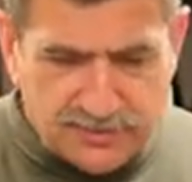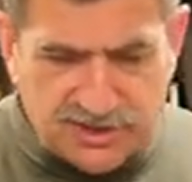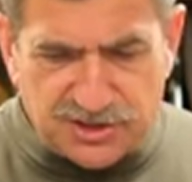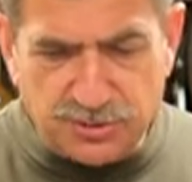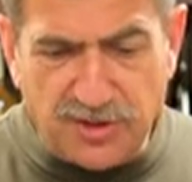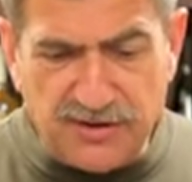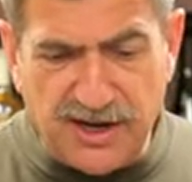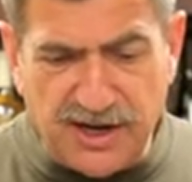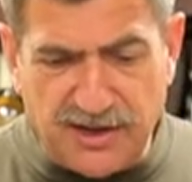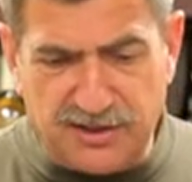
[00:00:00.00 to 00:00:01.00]
It's
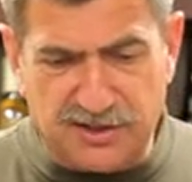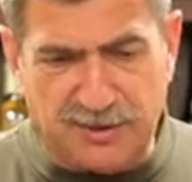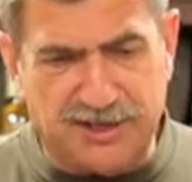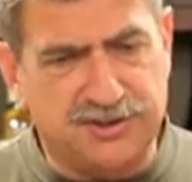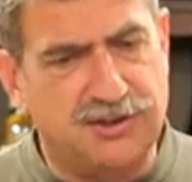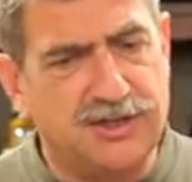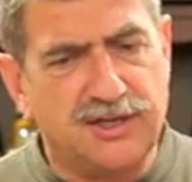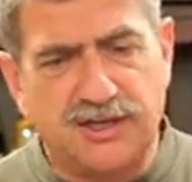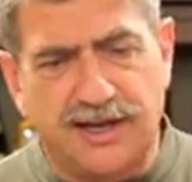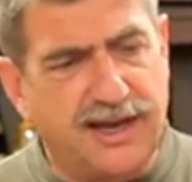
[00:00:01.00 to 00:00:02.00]
$12.99 on the special.
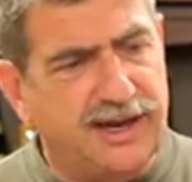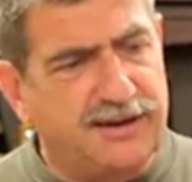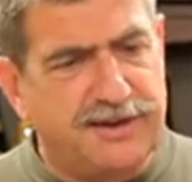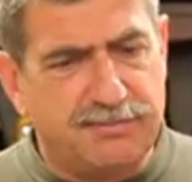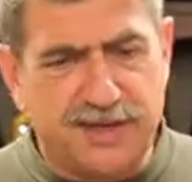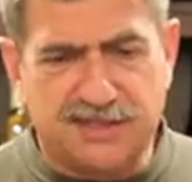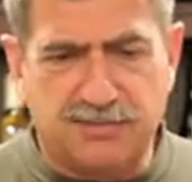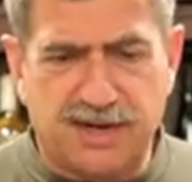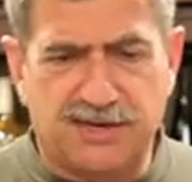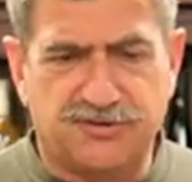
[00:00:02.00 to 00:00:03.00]
Again, mix and
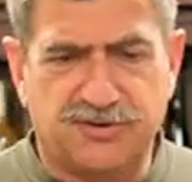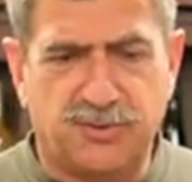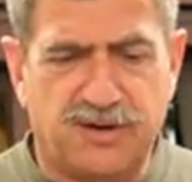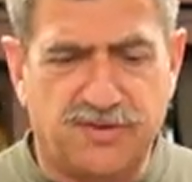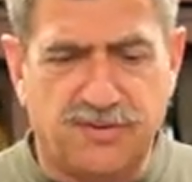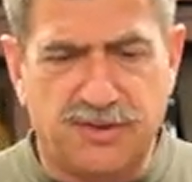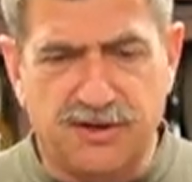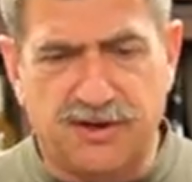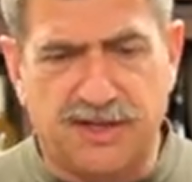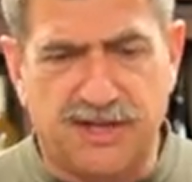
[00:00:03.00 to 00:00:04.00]
match for 12 of them, and
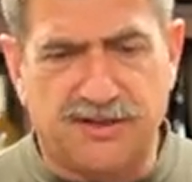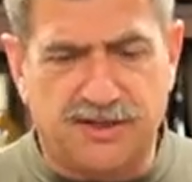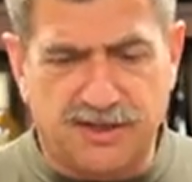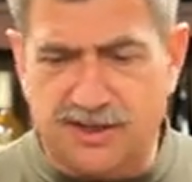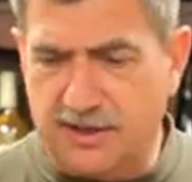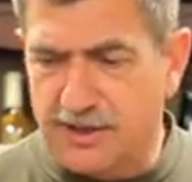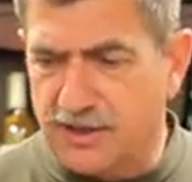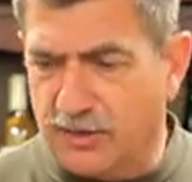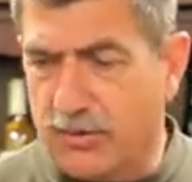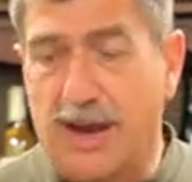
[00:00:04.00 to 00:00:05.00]
you're going to get the uh,
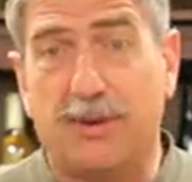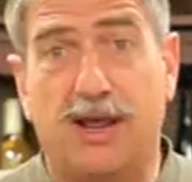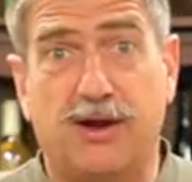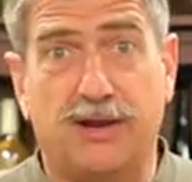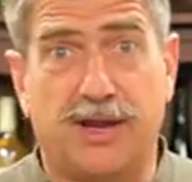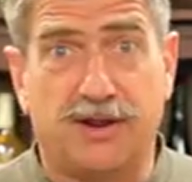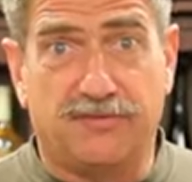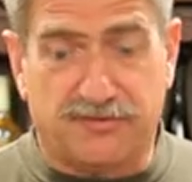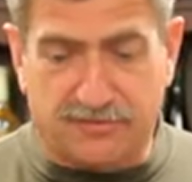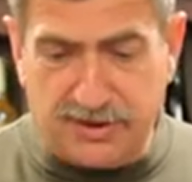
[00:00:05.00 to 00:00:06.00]
rabbit aerator
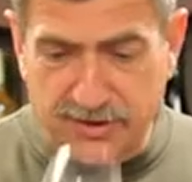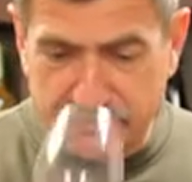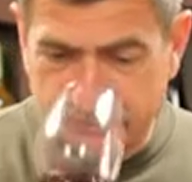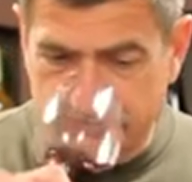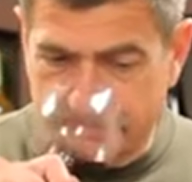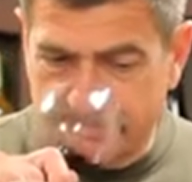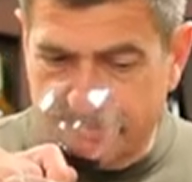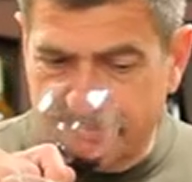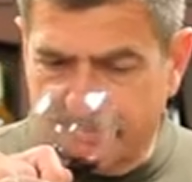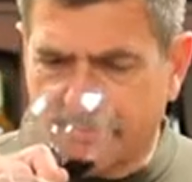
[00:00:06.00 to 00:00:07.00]
for free.
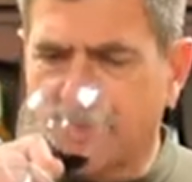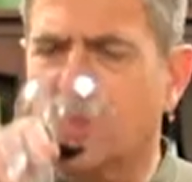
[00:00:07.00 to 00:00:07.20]
Mm.